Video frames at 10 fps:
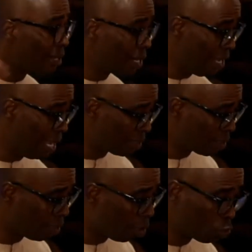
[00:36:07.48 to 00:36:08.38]
and 3
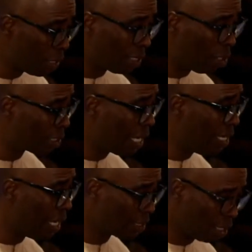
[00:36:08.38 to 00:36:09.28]
years, or 20 or
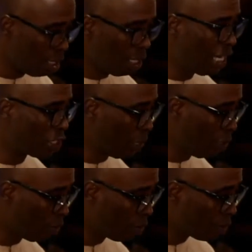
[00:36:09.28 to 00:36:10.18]
10 years. Let
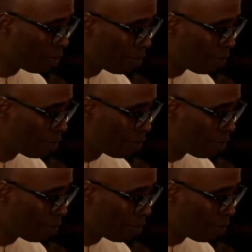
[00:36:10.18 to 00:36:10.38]
me know.